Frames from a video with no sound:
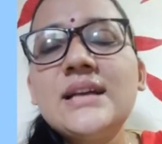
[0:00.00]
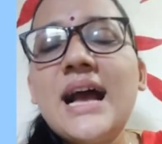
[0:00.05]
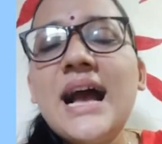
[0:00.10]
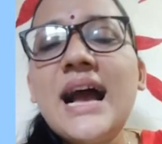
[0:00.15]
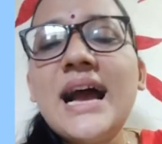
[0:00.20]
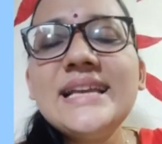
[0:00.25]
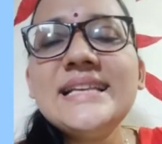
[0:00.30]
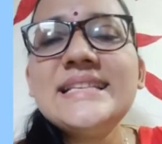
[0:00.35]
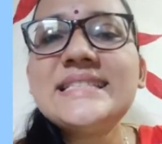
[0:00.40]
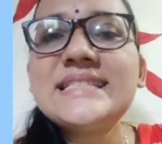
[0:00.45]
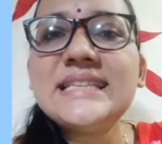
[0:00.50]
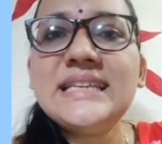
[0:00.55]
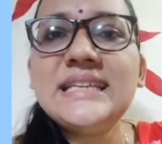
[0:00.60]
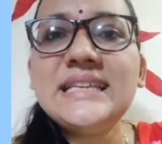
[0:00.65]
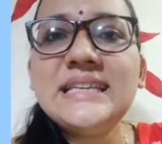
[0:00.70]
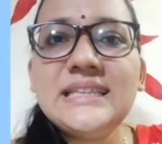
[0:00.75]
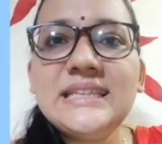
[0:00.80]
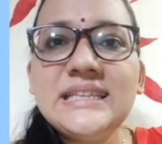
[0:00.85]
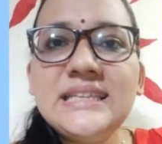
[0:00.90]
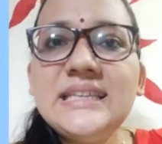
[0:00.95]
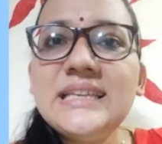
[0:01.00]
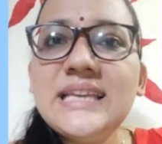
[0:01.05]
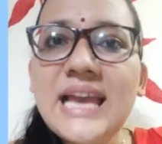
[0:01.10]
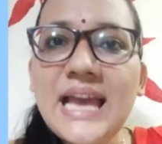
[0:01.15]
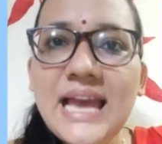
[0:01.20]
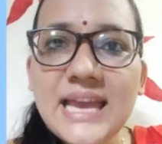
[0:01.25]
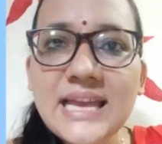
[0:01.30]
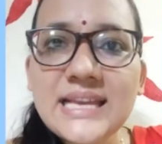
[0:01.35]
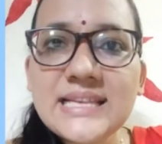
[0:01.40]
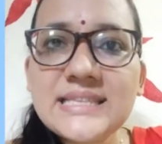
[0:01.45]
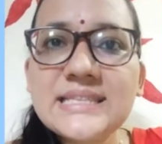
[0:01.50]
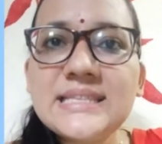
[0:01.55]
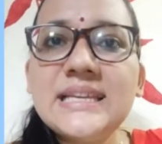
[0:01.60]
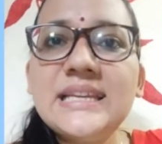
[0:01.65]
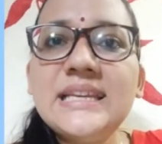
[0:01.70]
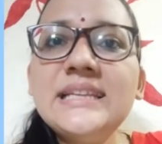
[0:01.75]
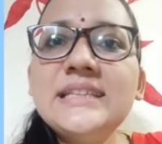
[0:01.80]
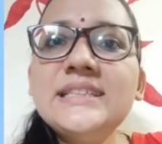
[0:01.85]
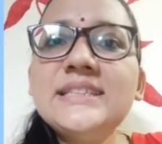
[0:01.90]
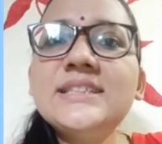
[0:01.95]
ICEX, the
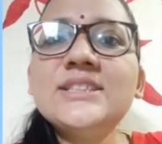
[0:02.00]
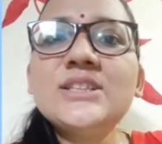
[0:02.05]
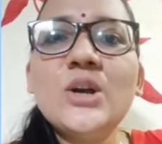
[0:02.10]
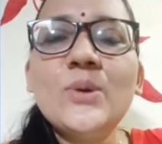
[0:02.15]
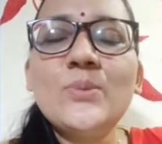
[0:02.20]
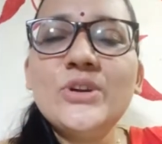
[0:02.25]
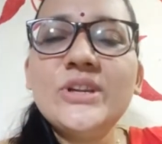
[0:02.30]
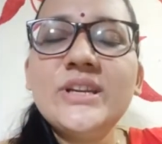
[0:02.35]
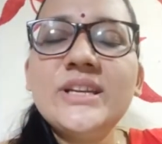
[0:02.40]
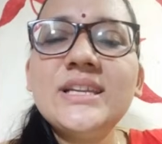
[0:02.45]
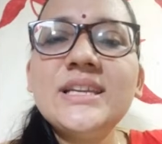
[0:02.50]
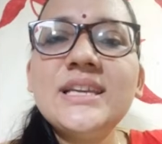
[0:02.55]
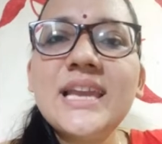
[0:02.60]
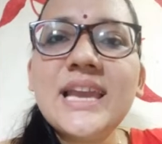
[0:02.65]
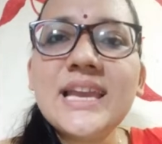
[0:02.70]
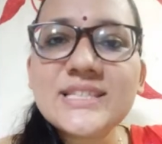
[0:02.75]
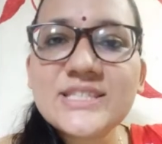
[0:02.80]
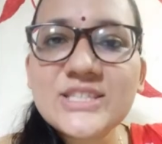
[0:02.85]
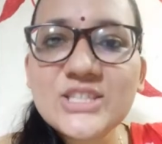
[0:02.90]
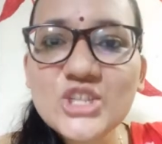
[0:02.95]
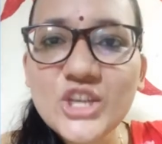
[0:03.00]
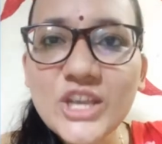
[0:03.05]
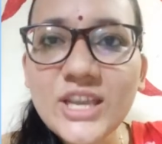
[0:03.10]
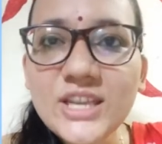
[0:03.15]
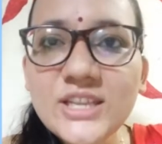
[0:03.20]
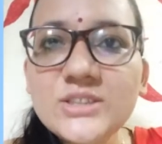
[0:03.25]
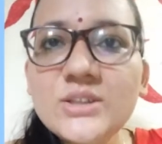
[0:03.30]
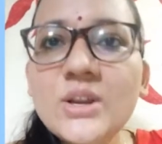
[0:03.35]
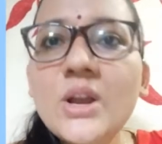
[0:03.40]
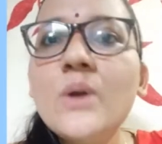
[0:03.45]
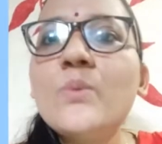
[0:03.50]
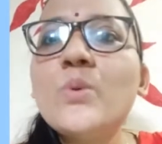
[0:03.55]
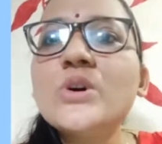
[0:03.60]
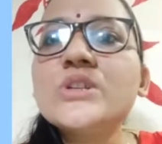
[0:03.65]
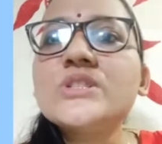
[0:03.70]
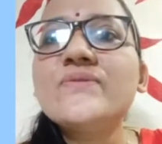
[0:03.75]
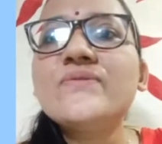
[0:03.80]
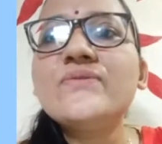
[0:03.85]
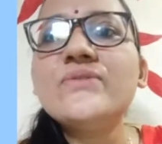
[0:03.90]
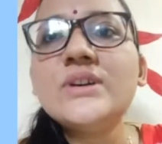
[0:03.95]
Indian Commodity Exchange,
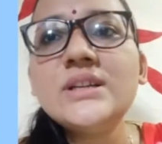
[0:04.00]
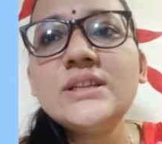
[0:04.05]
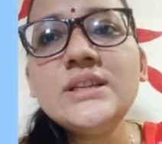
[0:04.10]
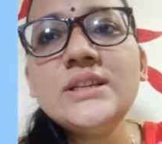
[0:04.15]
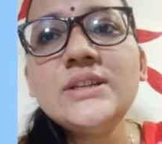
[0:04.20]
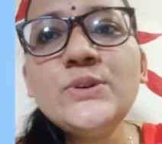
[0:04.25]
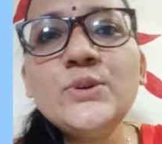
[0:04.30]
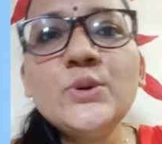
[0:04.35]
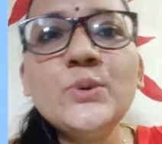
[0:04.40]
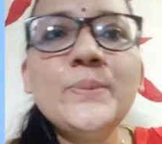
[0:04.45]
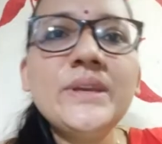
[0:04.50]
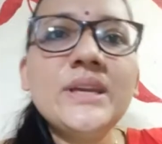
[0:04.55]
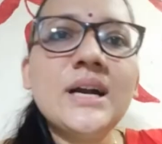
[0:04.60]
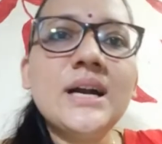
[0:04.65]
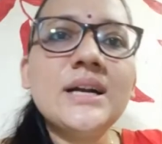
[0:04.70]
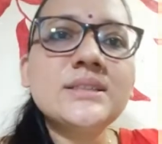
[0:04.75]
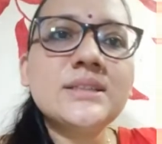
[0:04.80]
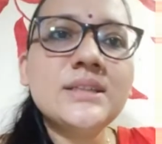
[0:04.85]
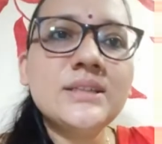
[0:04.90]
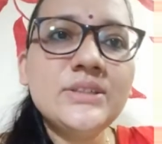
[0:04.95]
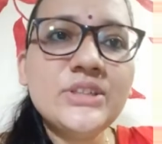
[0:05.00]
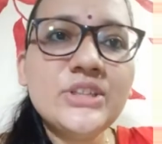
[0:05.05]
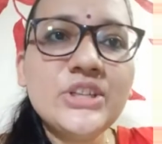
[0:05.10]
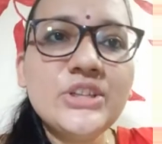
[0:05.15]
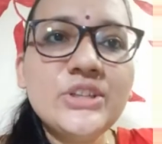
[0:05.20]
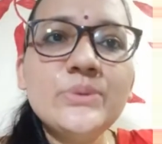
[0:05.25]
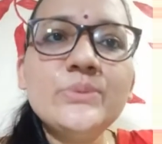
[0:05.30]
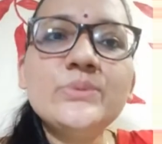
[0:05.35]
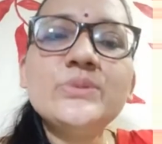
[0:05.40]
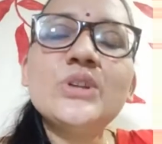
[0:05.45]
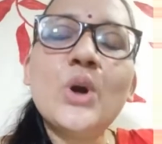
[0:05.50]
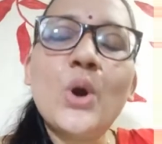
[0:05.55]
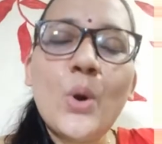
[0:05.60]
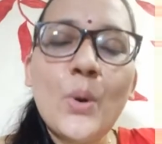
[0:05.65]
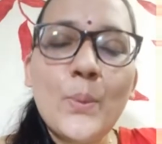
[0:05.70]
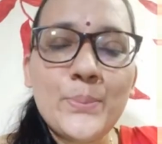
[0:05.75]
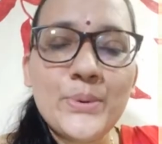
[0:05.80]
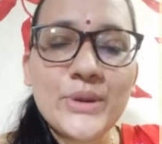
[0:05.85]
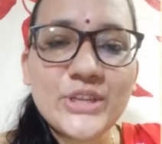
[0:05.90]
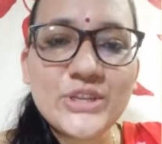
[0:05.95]
was further to be a continue the
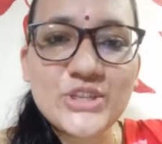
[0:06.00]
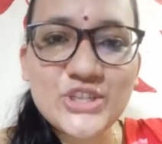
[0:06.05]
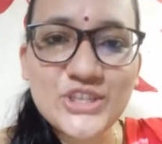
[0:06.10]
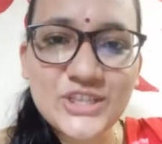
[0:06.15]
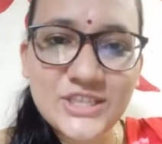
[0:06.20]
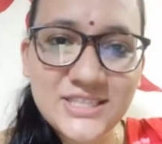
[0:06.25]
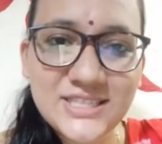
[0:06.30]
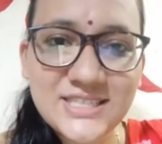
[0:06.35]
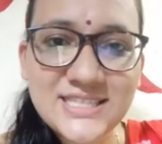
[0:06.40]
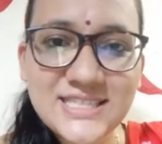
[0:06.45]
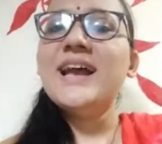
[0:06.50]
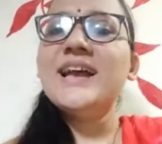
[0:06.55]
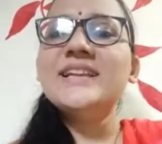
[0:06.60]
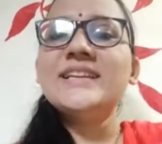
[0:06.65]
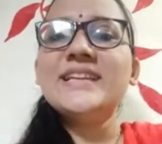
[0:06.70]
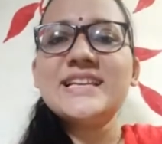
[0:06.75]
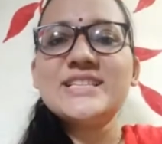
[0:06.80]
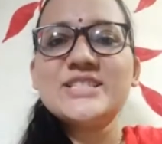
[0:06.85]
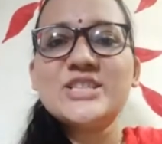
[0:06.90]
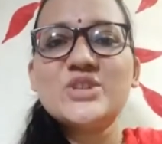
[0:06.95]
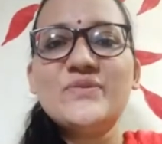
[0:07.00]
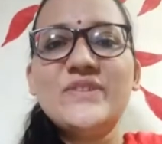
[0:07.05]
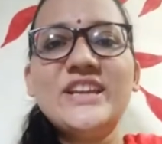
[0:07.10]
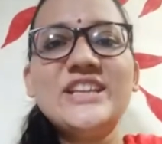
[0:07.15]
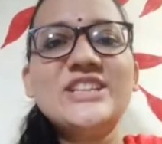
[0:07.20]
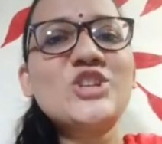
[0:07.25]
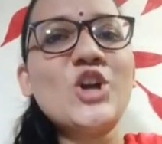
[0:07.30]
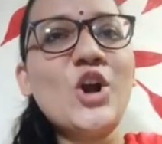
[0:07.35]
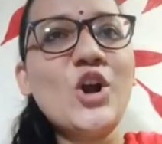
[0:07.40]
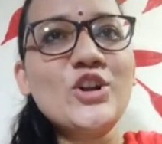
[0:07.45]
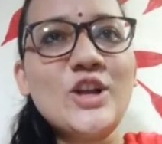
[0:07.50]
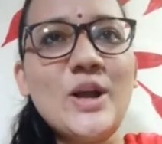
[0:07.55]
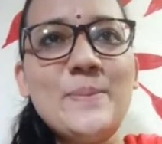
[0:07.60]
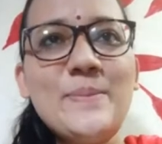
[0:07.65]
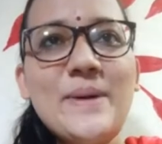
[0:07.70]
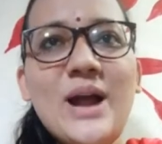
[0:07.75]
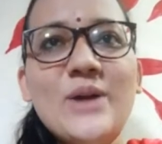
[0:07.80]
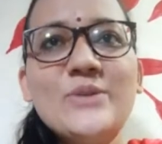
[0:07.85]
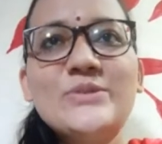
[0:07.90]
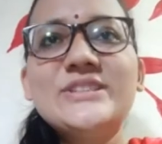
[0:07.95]
operations. Next we talk
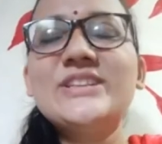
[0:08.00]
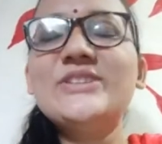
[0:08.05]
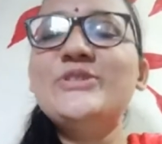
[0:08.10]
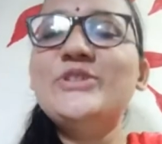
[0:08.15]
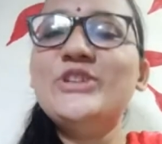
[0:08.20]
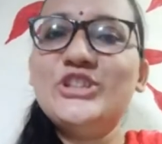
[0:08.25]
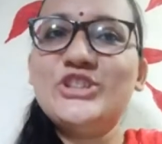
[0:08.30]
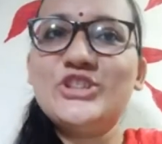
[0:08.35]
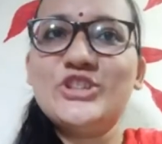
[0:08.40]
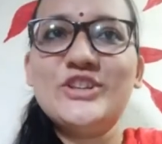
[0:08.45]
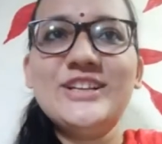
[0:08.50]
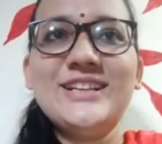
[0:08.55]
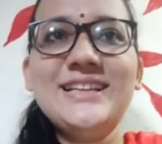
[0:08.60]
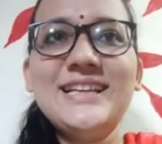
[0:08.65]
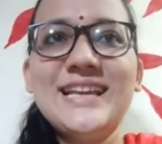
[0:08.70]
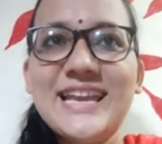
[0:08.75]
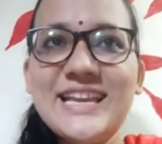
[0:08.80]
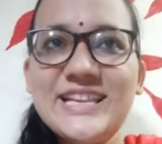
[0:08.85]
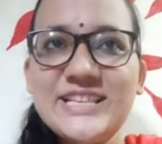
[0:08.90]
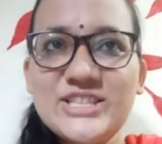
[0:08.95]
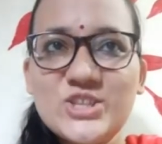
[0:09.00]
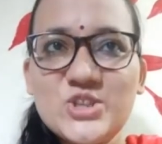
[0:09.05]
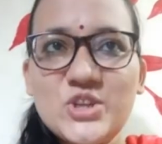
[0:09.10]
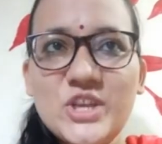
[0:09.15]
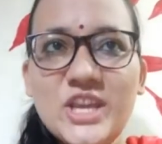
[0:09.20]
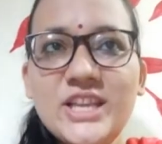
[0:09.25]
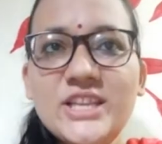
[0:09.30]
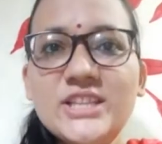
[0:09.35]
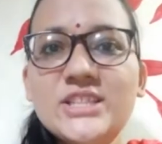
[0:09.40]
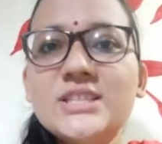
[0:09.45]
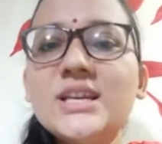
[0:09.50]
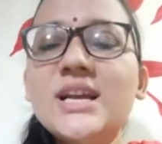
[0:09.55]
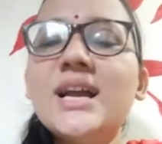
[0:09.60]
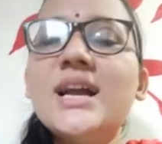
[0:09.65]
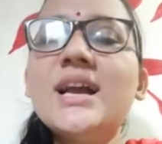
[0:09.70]
about the regional exchange.